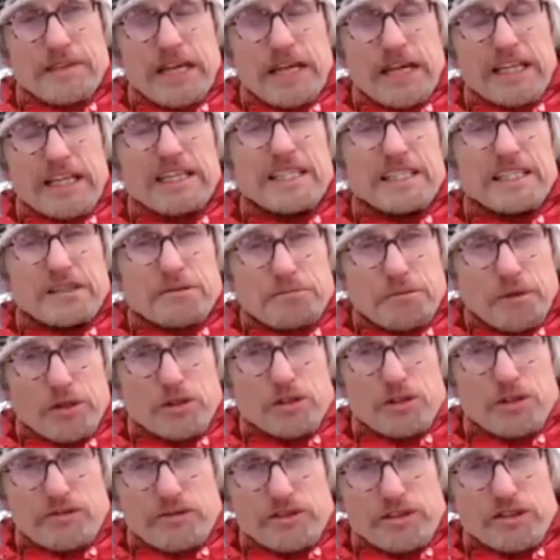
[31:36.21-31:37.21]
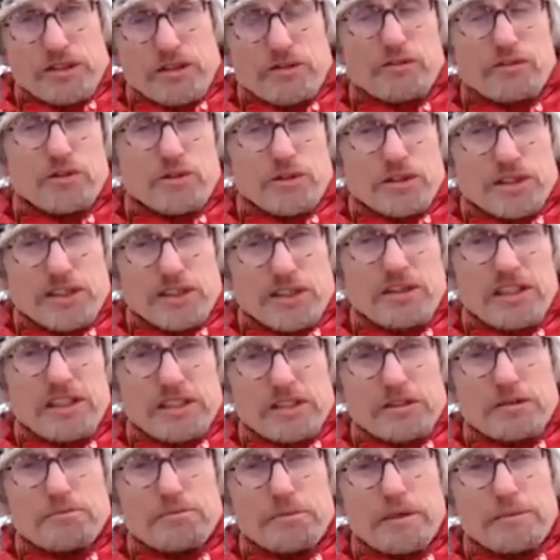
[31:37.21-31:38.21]
At least most of us. Of course, there are
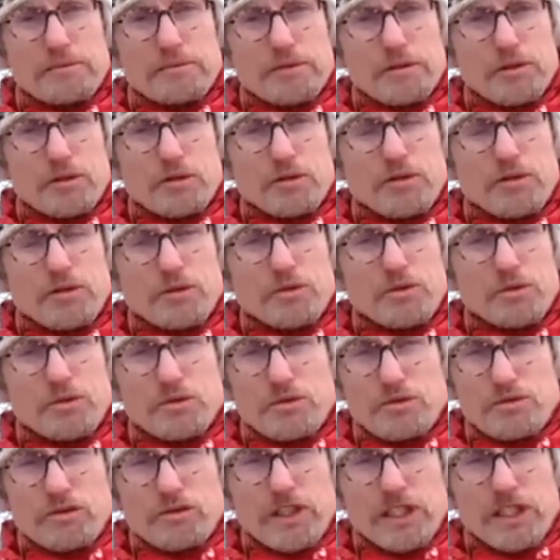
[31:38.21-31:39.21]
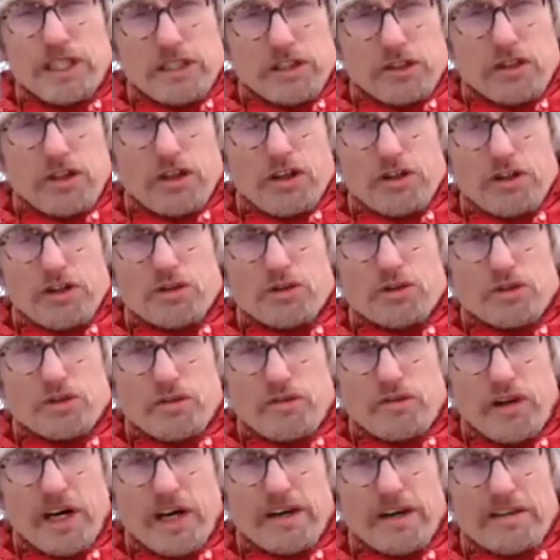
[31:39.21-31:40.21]
some people who really struggle to
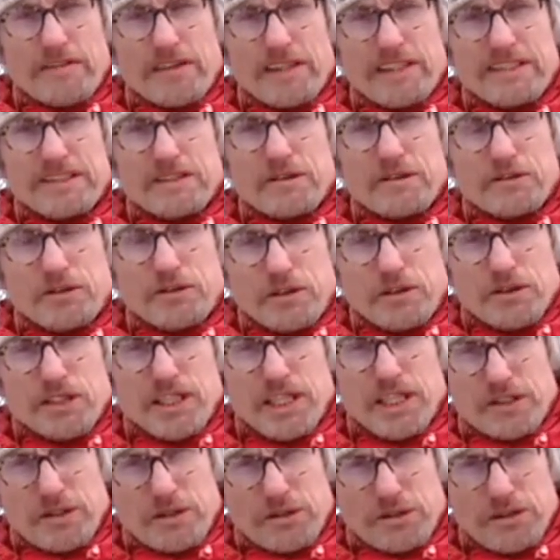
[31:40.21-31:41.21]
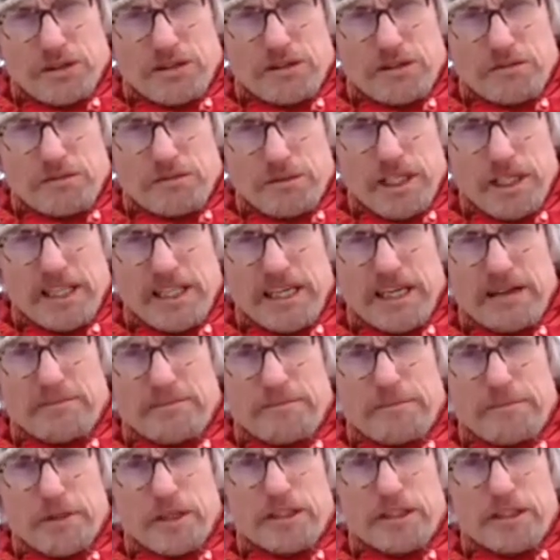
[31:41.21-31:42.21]
survive. And of course, I don't mean them.
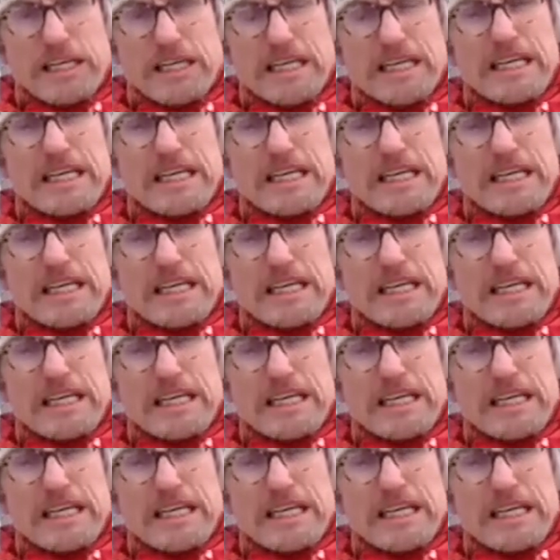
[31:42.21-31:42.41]
But